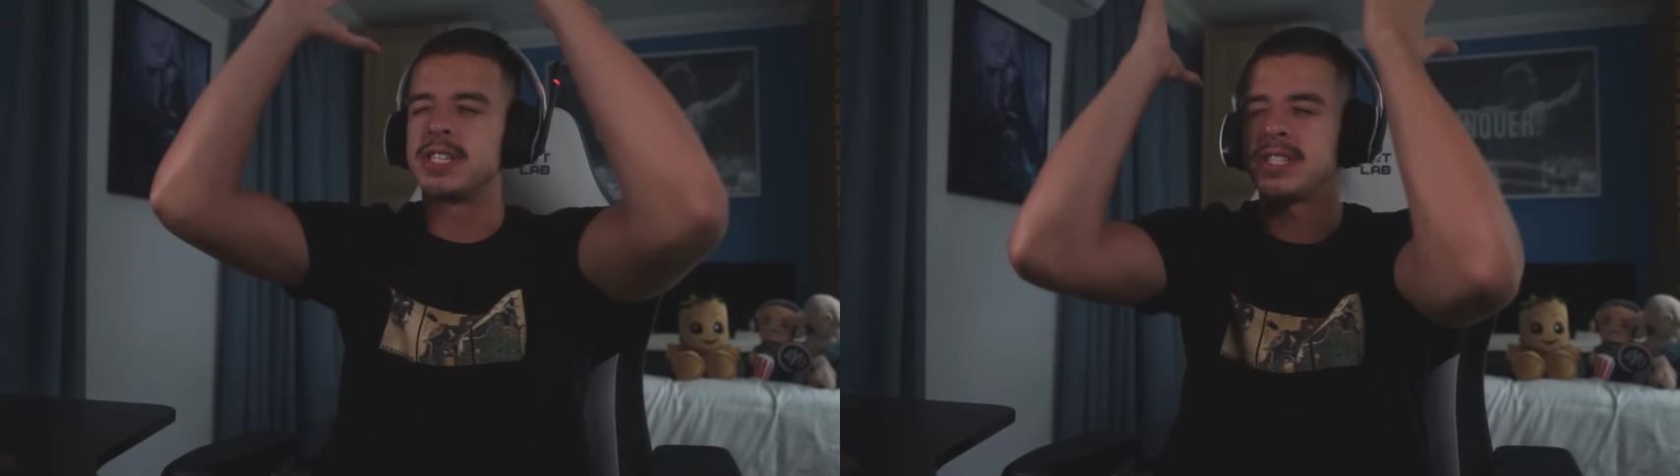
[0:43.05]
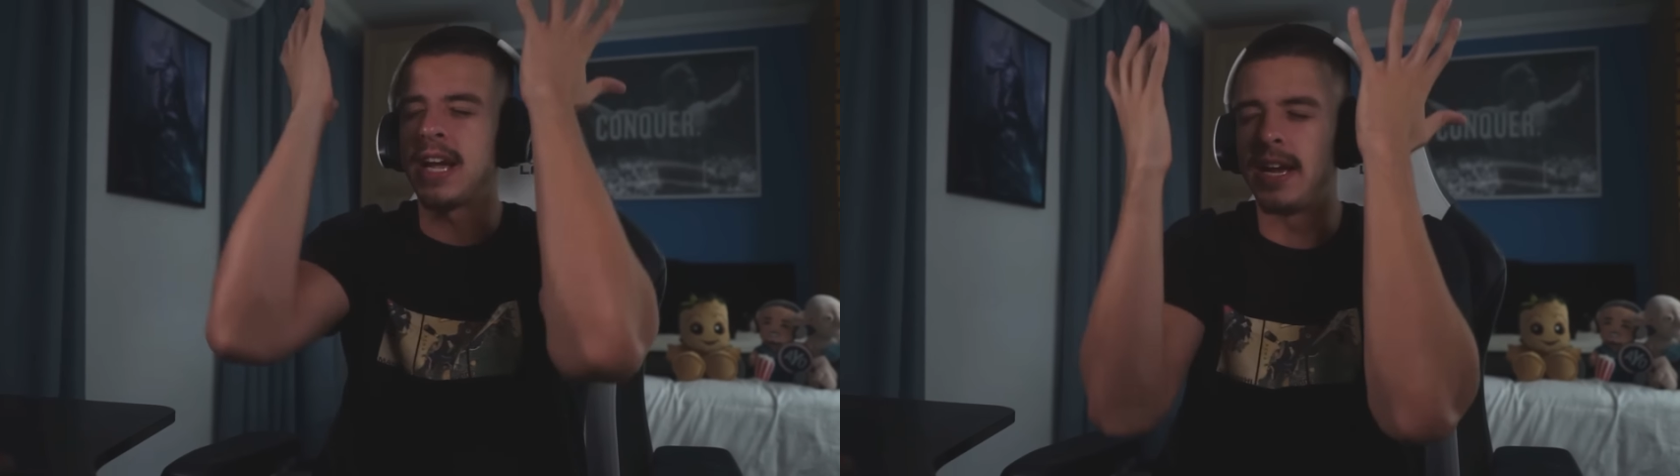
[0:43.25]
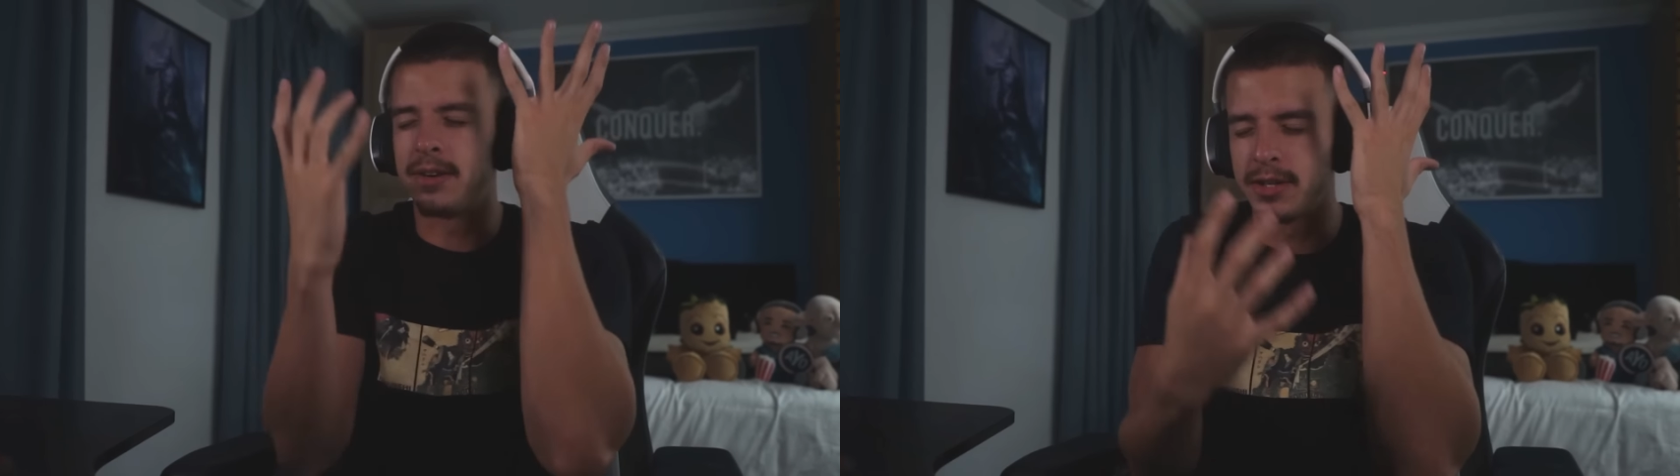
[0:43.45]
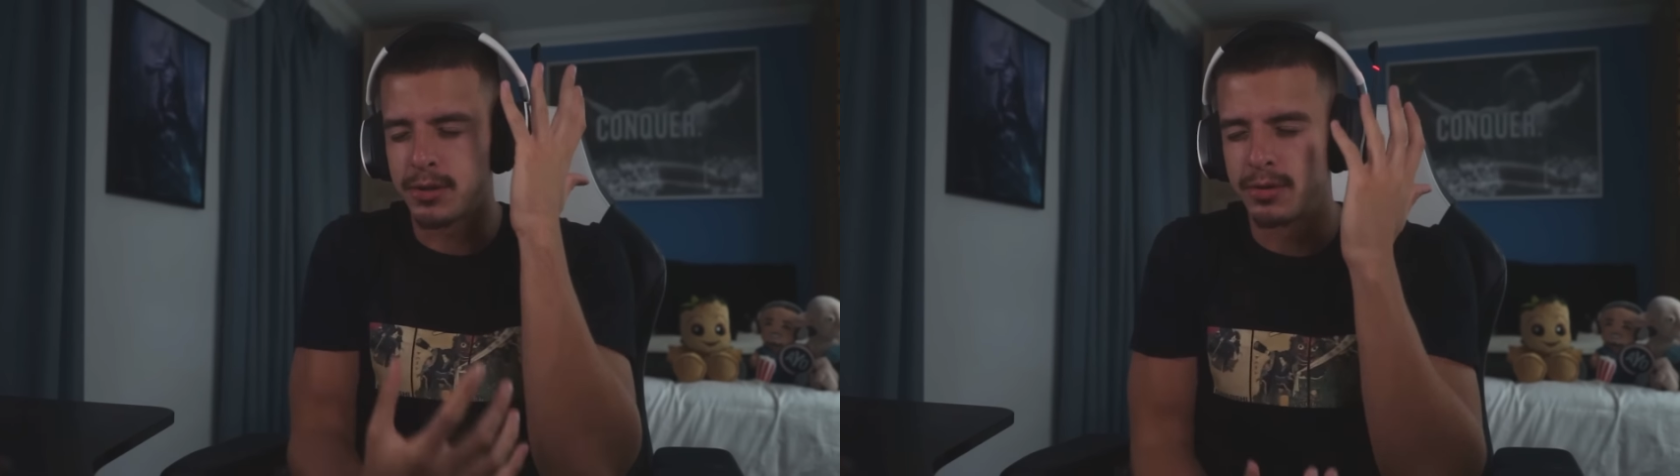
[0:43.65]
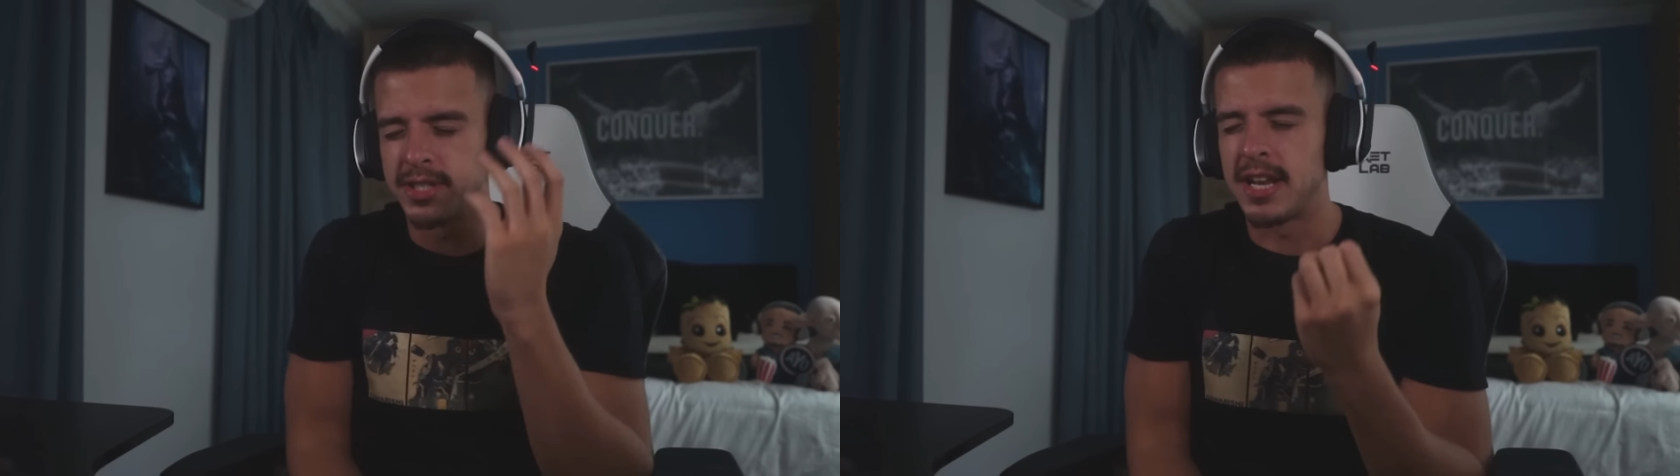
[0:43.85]
the sound that
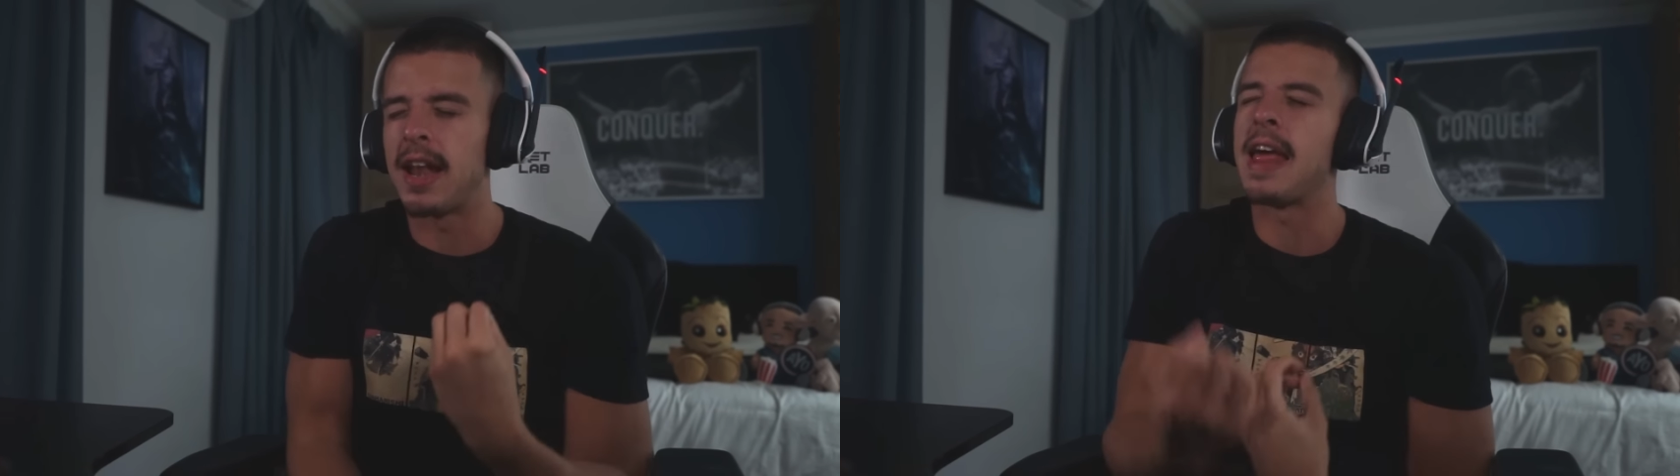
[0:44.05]
causes it to